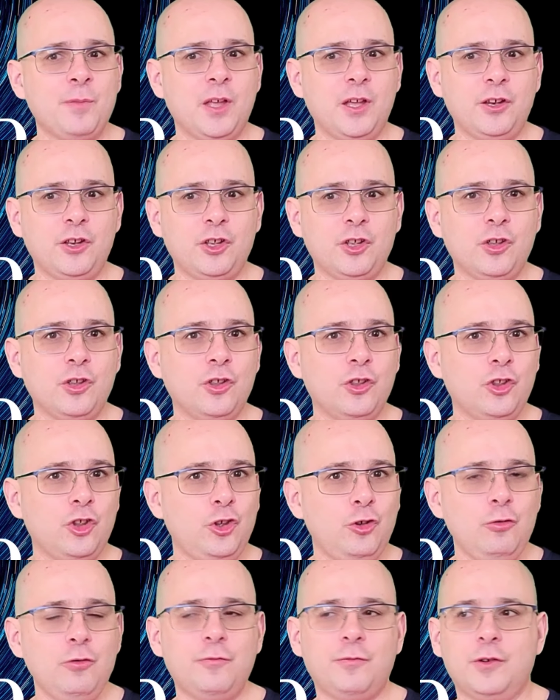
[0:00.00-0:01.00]
in a
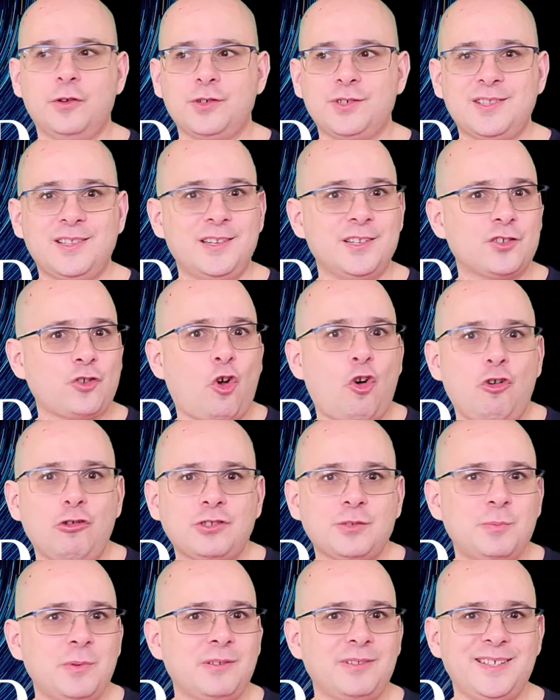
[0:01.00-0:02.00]
universe that is
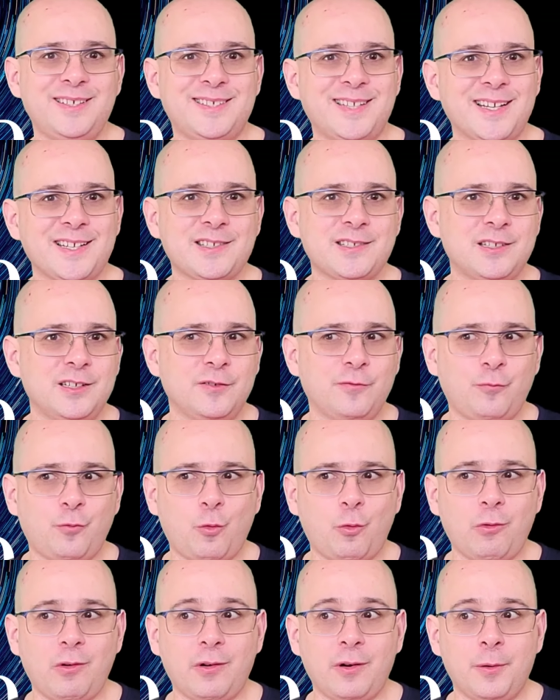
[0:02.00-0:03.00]
ultimately destined
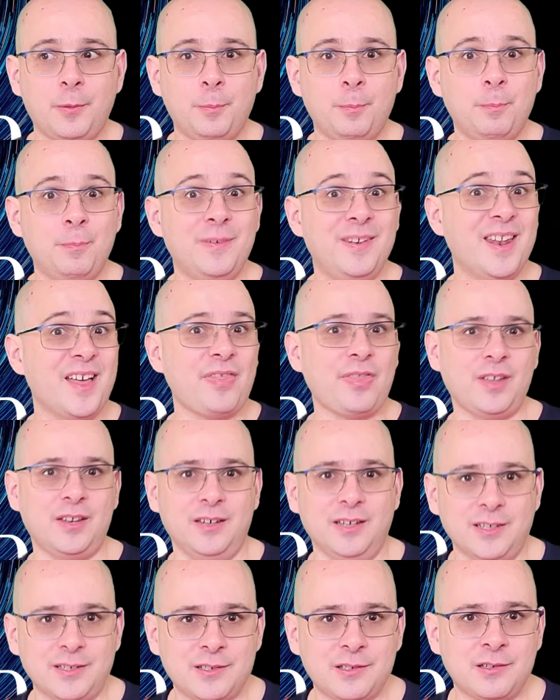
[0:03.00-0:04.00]
for
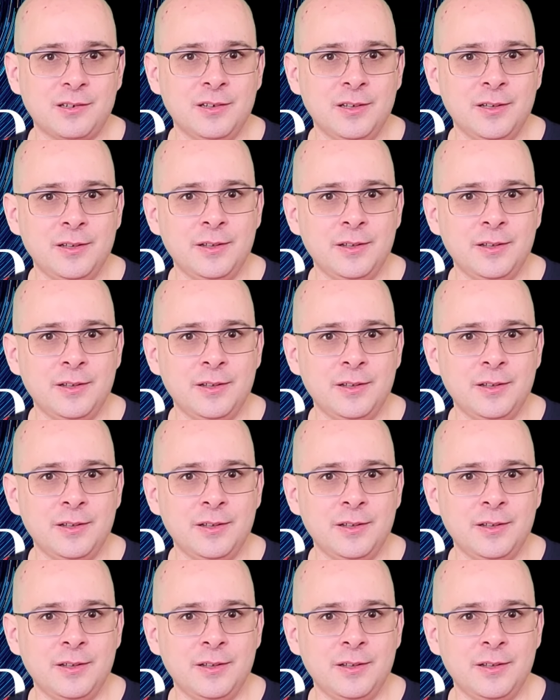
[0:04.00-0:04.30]
nothingness,